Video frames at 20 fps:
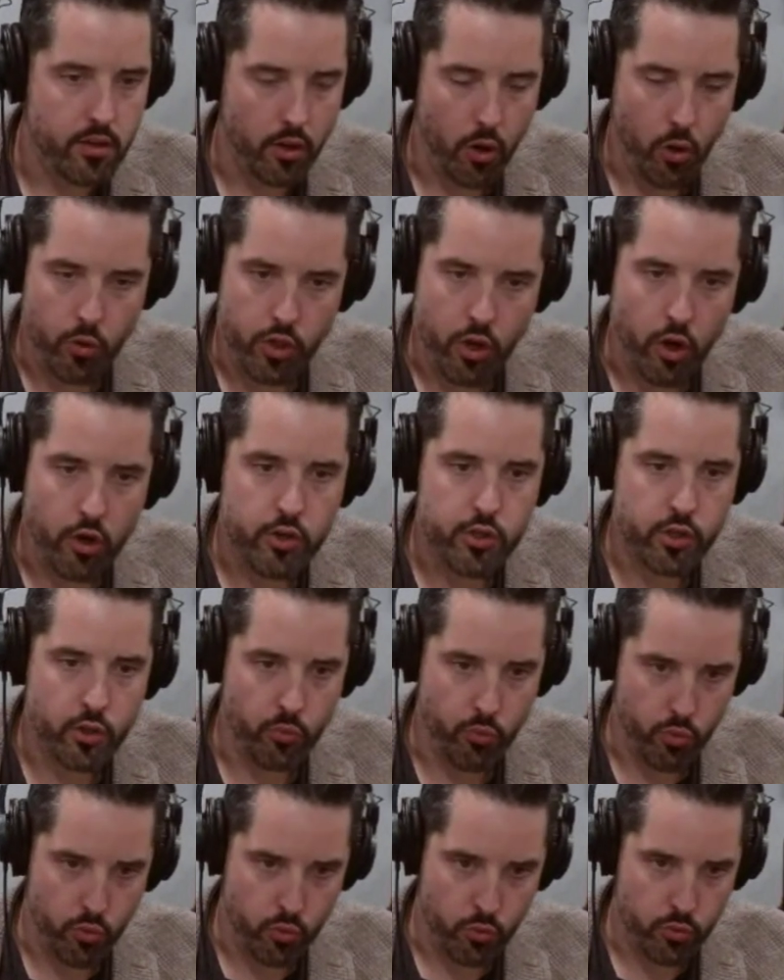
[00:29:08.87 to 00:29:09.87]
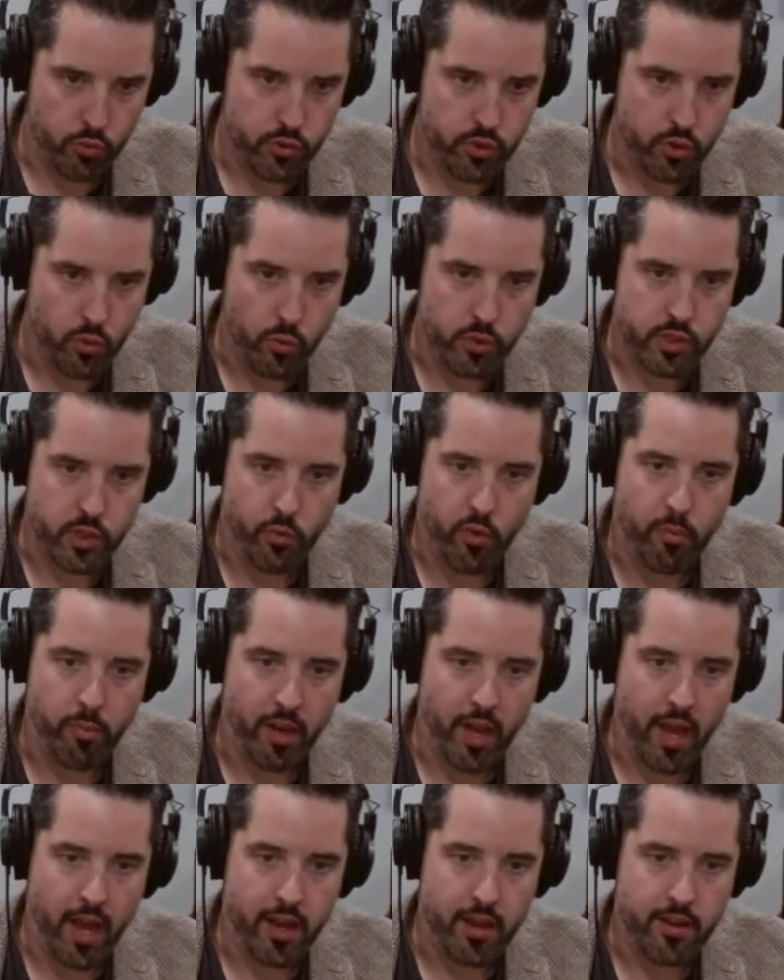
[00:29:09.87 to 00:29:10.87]
Oyarsa rules, was the
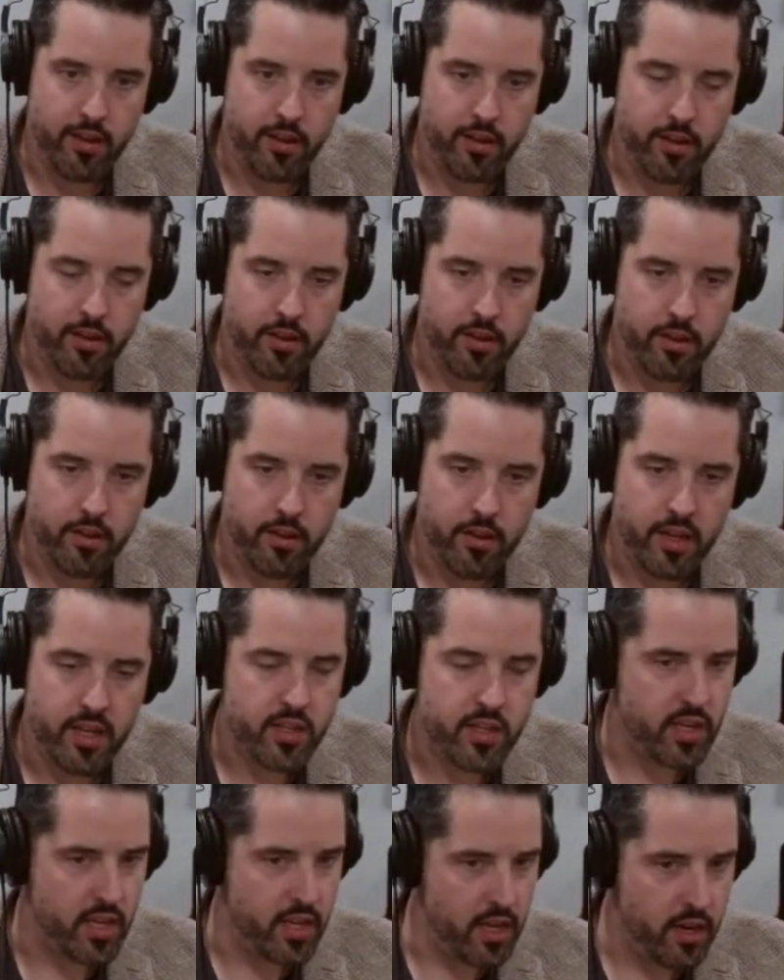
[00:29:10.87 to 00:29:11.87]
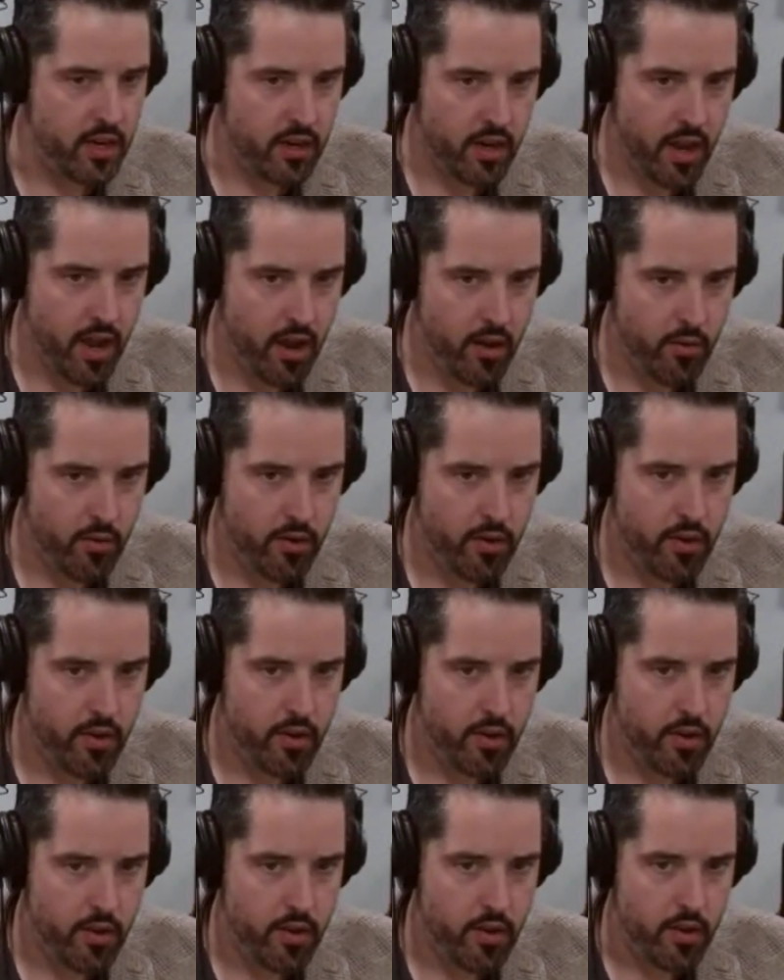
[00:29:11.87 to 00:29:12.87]
reply. Is he Hnau?
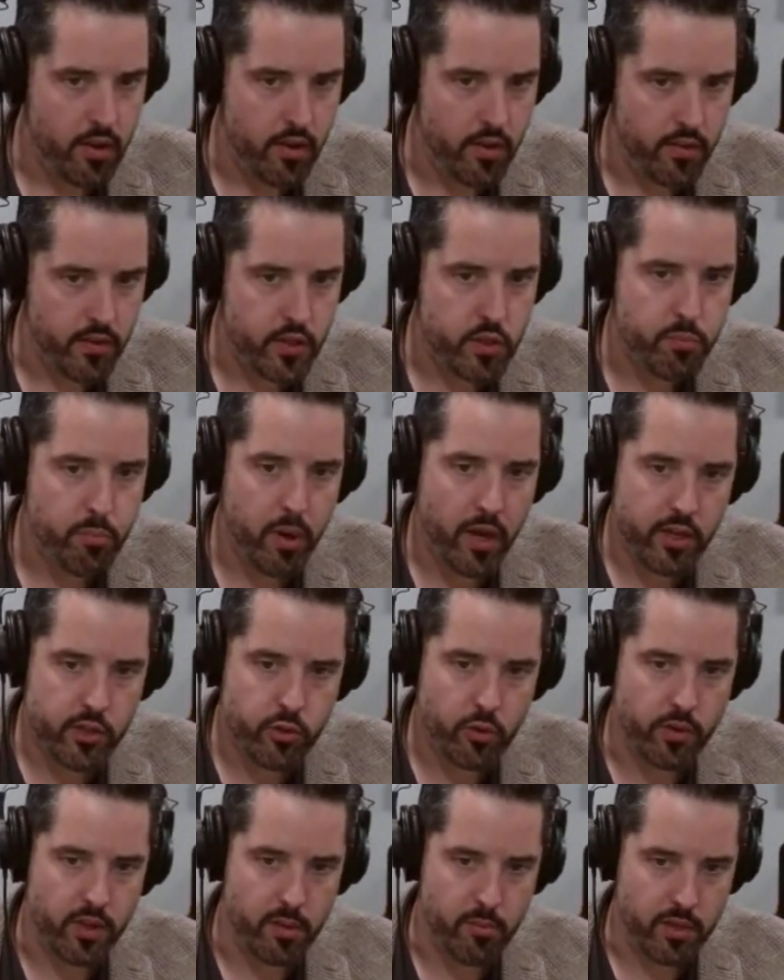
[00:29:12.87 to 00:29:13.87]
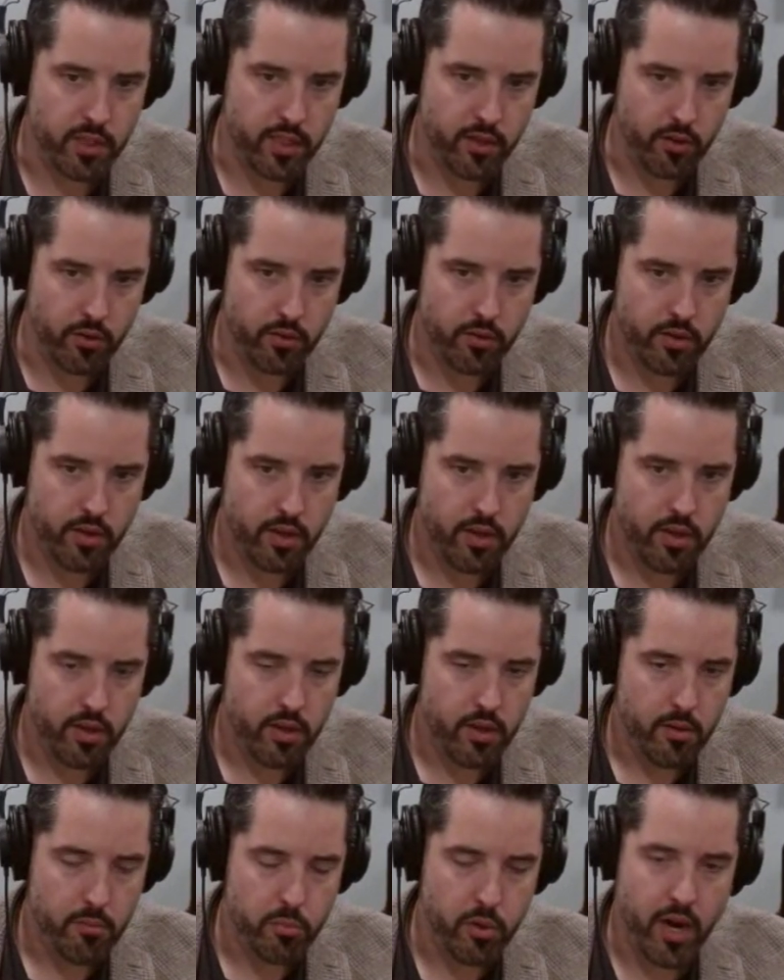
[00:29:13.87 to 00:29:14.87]
This puzzled them a little.
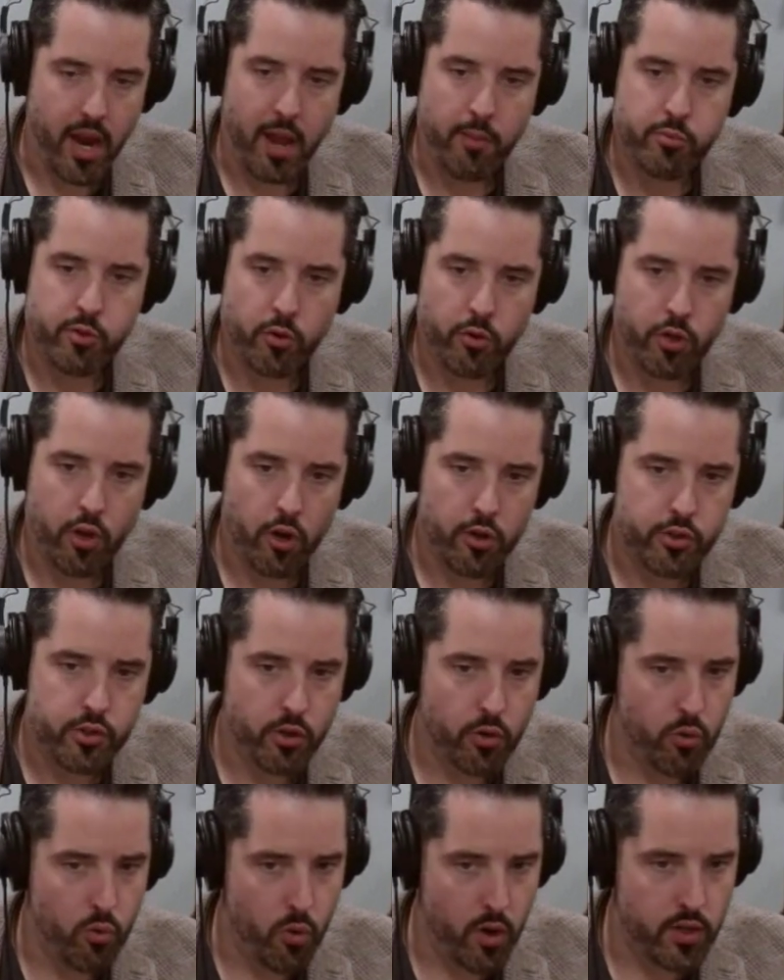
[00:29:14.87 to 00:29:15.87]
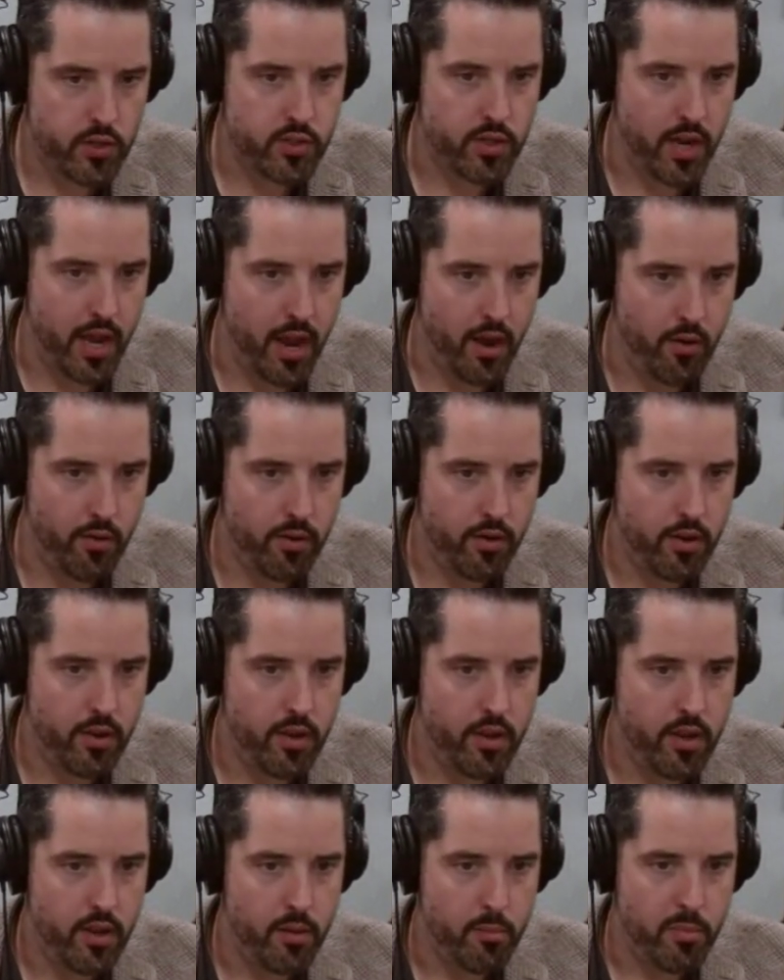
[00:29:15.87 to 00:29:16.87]
Perhaps Oyarsa was now,
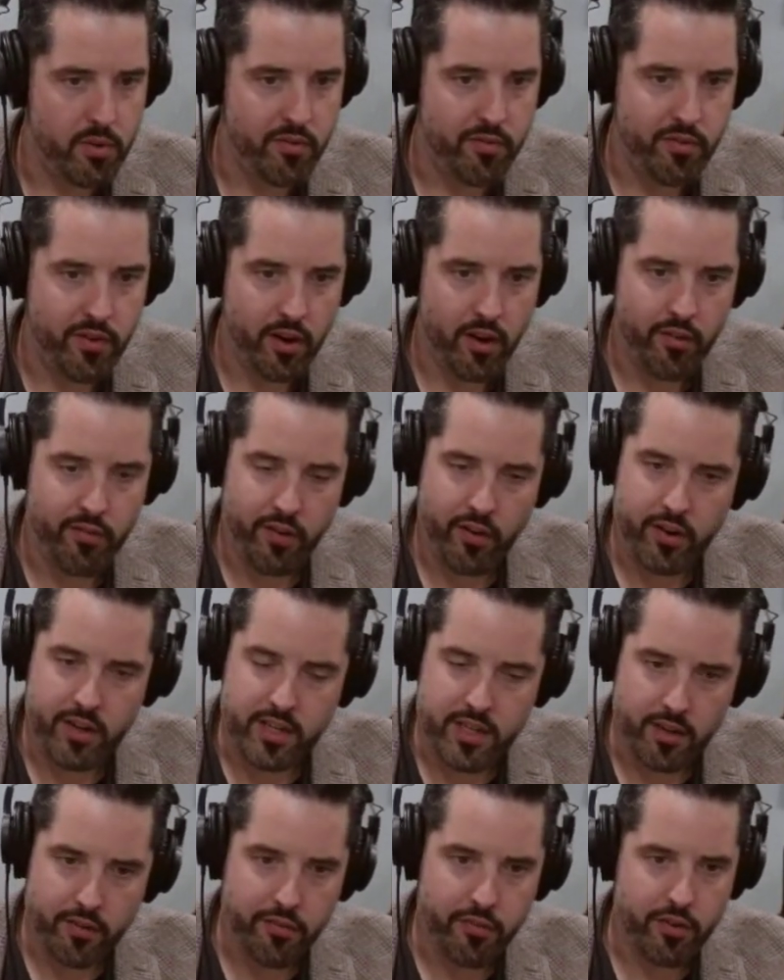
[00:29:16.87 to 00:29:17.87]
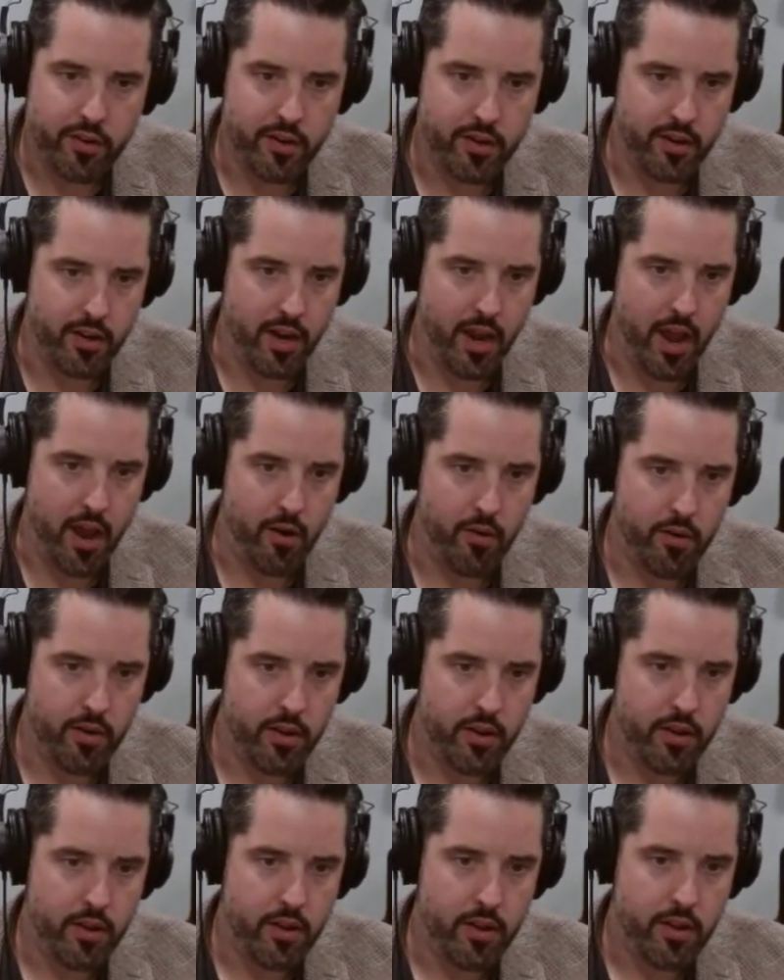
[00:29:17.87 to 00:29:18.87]
but a very different Hnau.
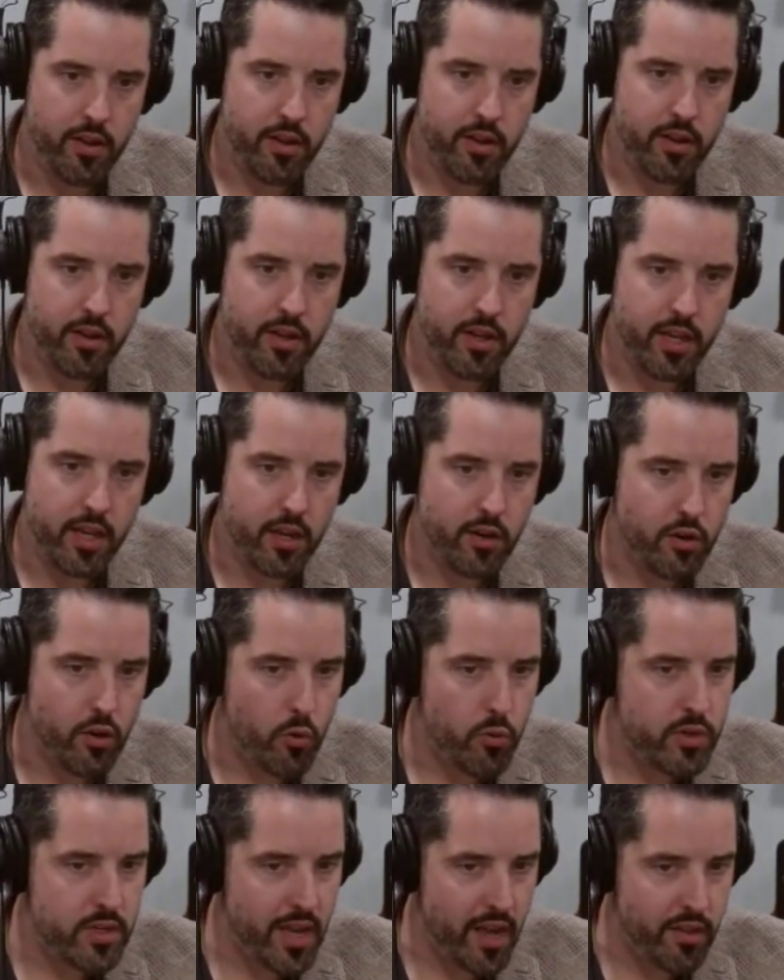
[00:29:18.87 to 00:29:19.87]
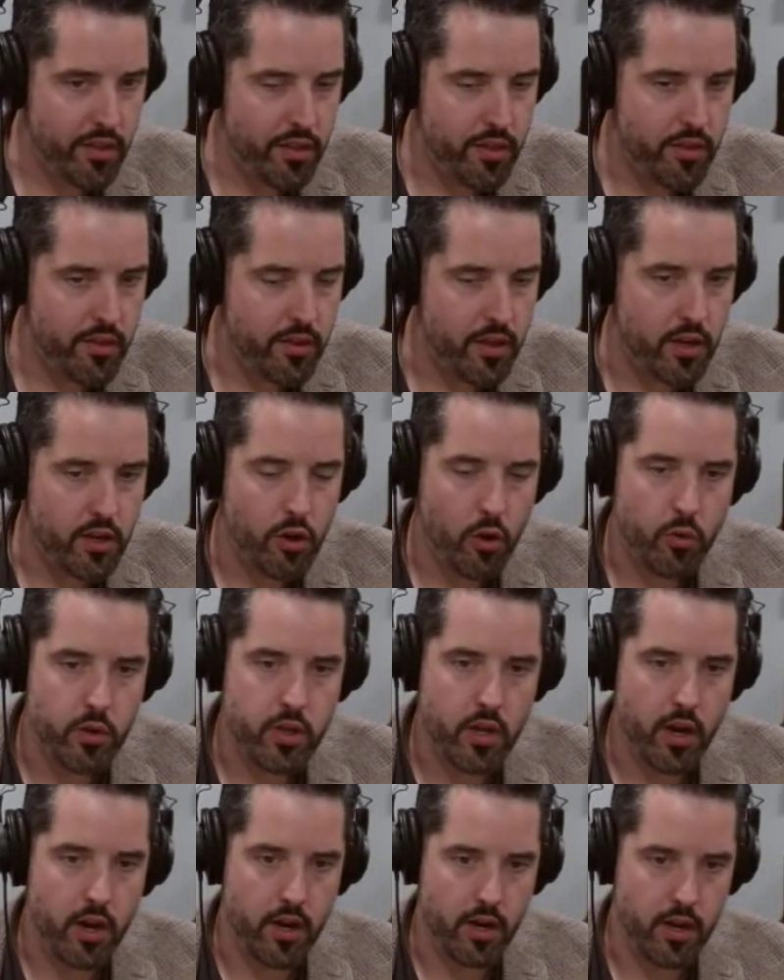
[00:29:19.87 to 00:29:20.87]
He had no death and no
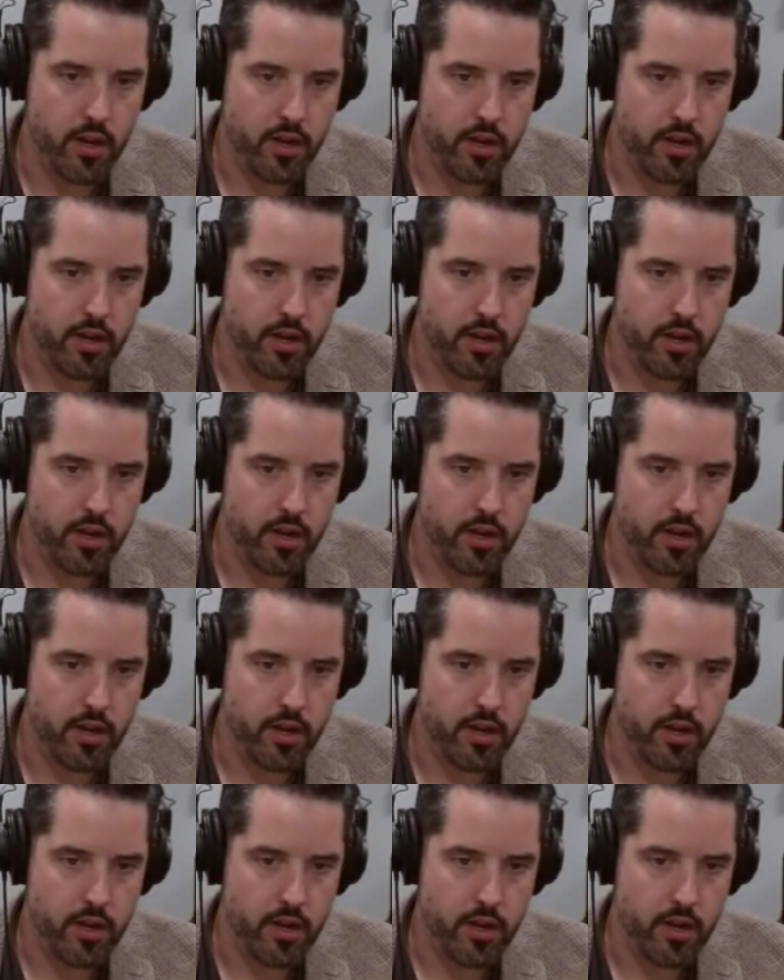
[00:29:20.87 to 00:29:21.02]
young.